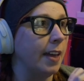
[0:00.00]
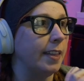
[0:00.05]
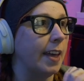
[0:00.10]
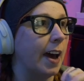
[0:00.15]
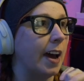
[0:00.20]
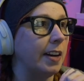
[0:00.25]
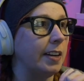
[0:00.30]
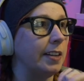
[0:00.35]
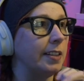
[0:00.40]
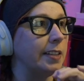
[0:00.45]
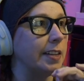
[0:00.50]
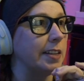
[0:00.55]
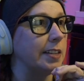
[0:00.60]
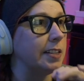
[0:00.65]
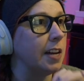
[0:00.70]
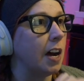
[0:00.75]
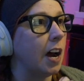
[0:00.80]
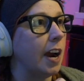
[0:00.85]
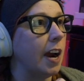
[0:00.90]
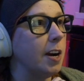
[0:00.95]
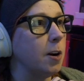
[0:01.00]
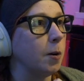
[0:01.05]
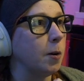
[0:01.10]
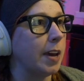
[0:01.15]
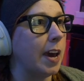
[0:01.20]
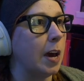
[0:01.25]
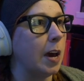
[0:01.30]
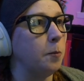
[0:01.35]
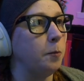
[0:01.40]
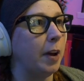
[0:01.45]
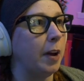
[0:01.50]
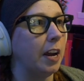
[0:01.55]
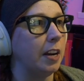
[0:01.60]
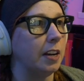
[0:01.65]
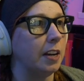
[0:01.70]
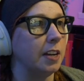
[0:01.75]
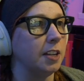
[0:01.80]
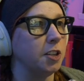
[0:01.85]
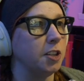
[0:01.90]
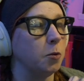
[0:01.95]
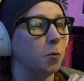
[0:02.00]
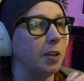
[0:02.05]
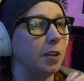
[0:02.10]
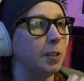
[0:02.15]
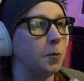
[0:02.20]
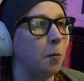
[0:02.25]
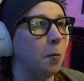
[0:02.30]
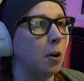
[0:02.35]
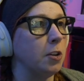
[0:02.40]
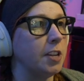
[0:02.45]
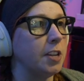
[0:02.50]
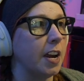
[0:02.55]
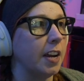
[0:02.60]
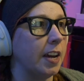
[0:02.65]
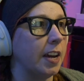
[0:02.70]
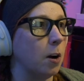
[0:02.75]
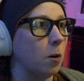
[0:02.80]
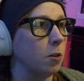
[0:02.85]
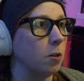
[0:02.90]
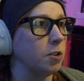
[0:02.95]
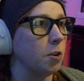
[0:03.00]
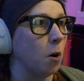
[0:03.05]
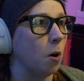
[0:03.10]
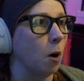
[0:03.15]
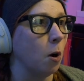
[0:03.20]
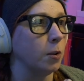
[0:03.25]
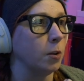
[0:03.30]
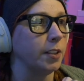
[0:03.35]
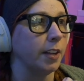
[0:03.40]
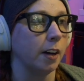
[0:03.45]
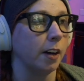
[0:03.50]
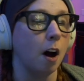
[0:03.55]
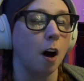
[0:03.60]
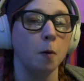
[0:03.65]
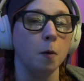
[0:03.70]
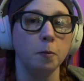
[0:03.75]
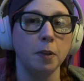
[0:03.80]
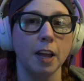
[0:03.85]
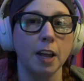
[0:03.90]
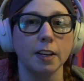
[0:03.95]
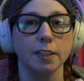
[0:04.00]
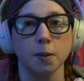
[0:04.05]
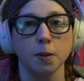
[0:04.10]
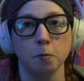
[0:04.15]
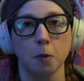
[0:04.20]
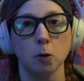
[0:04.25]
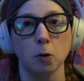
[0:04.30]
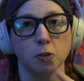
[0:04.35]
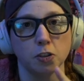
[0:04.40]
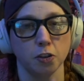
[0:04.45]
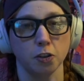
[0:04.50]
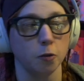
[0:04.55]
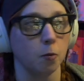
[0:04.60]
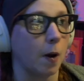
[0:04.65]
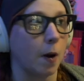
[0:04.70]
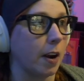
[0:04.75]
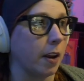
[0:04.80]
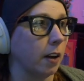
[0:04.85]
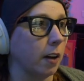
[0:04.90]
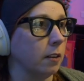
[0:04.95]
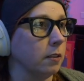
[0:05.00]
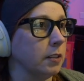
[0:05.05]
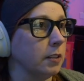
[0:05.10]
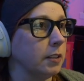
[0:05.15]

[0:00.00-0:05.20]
That is entire campaign histories, multi-character arcs, and complex emotion threading.